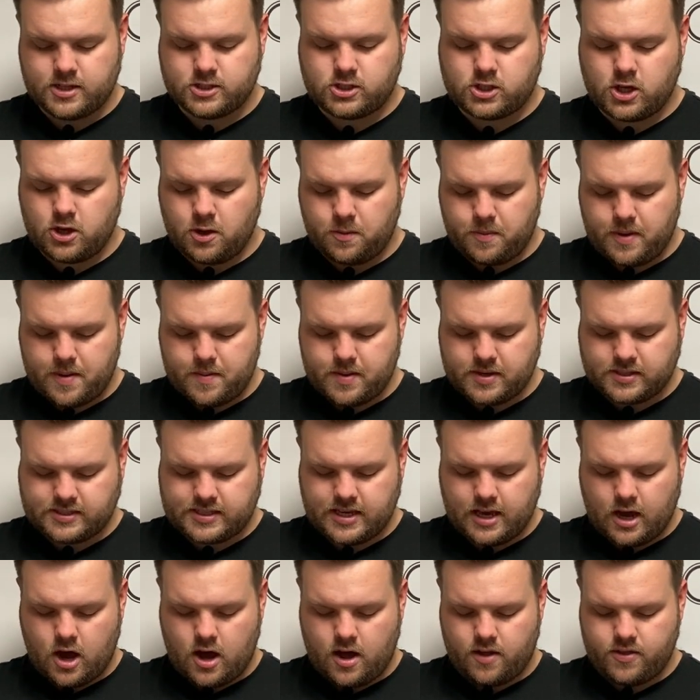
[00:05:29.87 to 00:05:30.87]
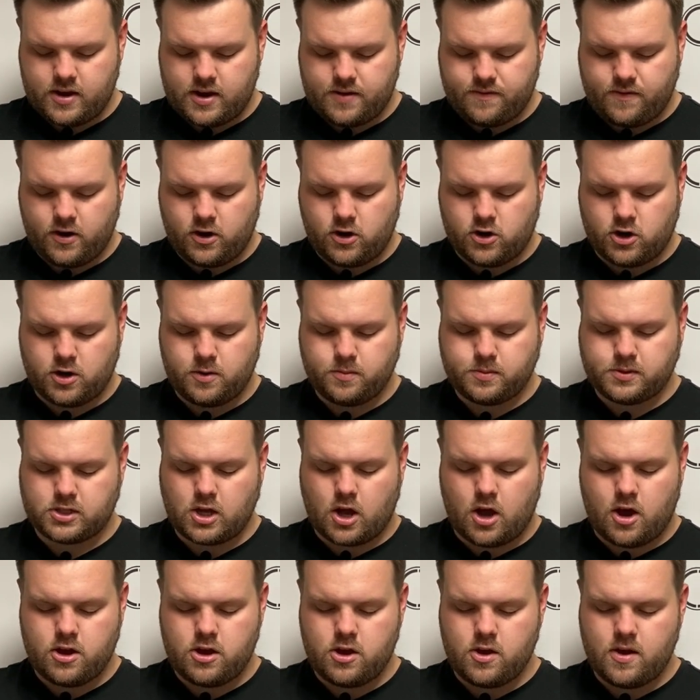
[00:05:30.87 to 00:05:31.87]
So you'll be able to see all the different groups.
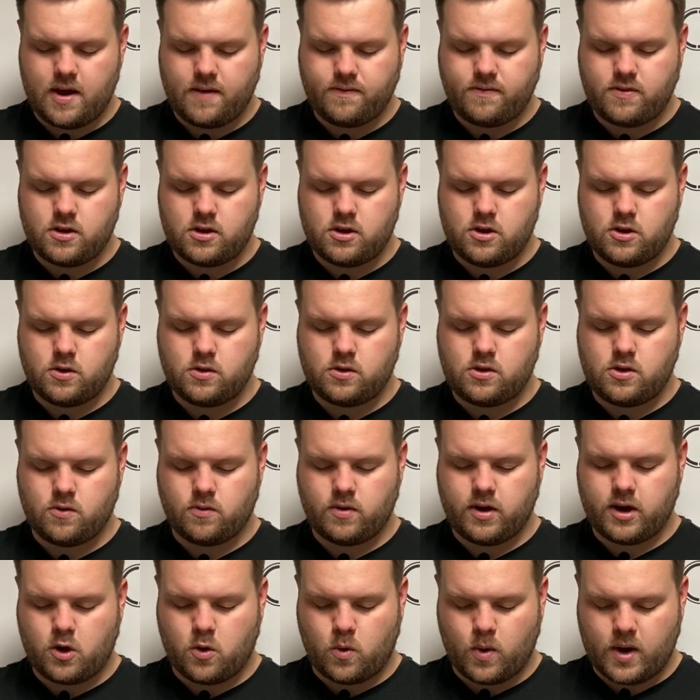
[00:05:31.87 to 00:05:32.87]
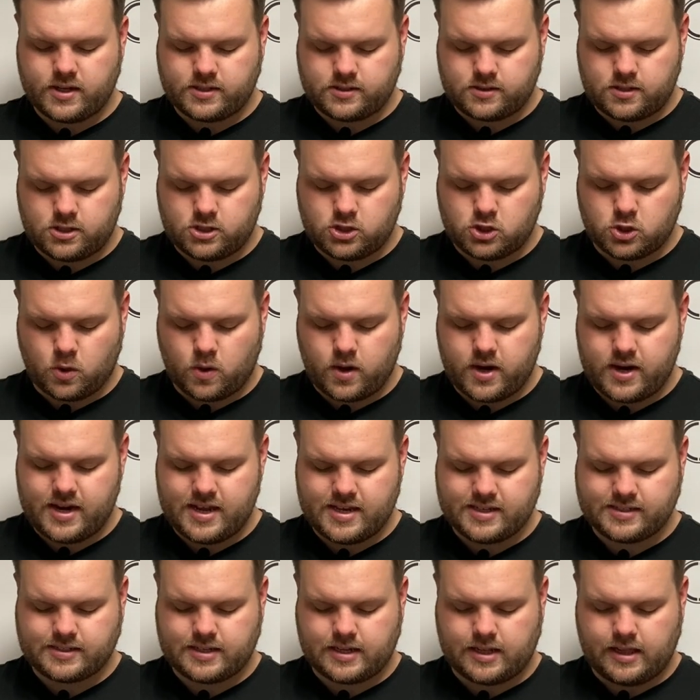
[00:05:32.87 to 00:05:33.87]
All you have to do to request to join
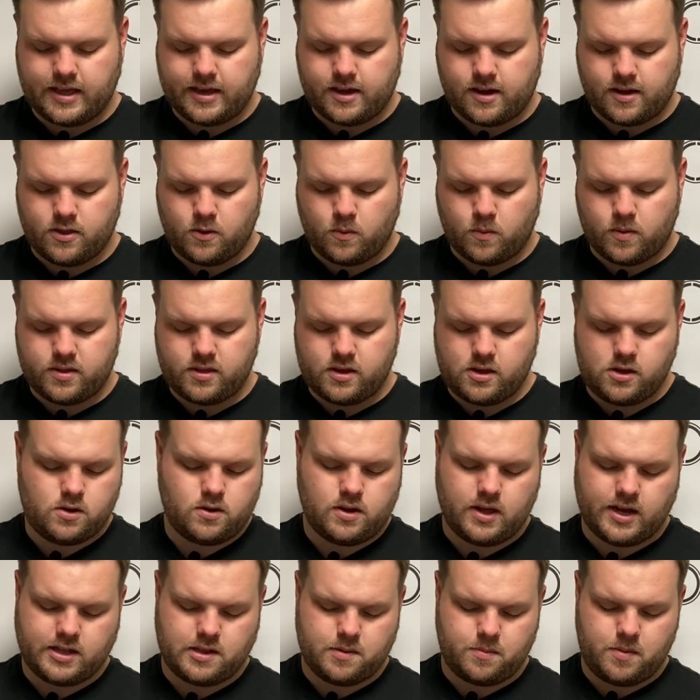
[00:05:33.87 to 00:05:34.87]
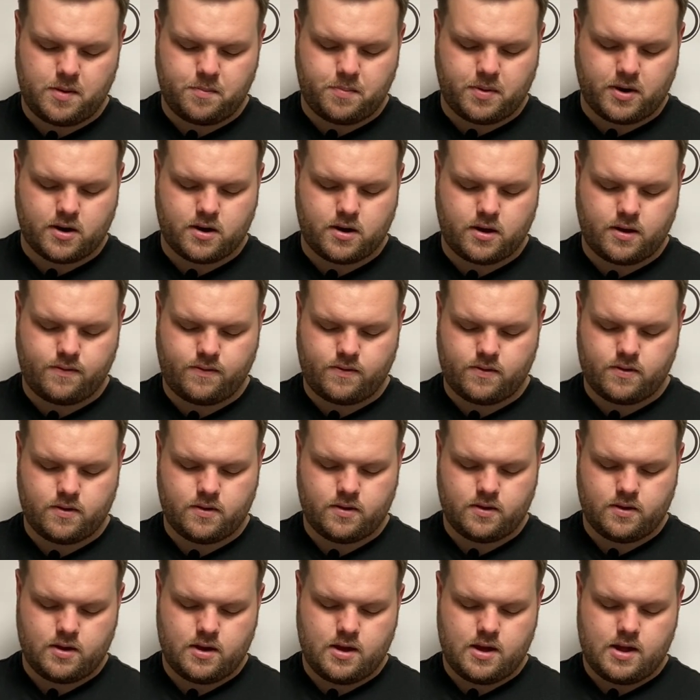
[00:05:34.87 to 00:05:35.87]
is click on the one that you'd like to be a part of,
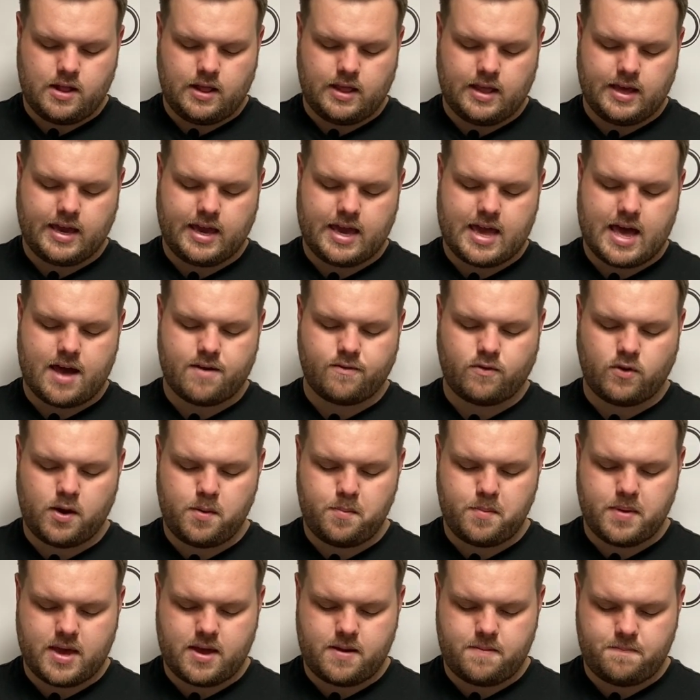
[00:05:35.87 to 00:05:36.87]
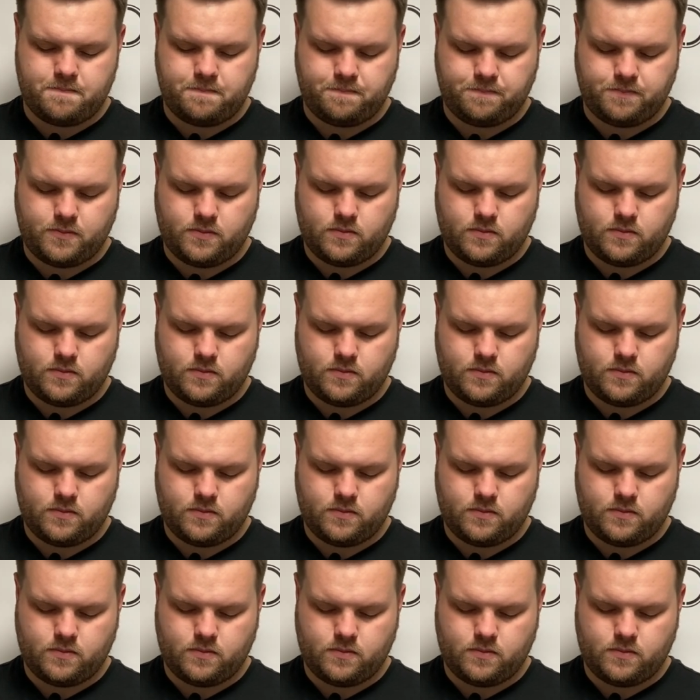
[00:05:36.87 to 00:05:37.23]
like Calvary Men.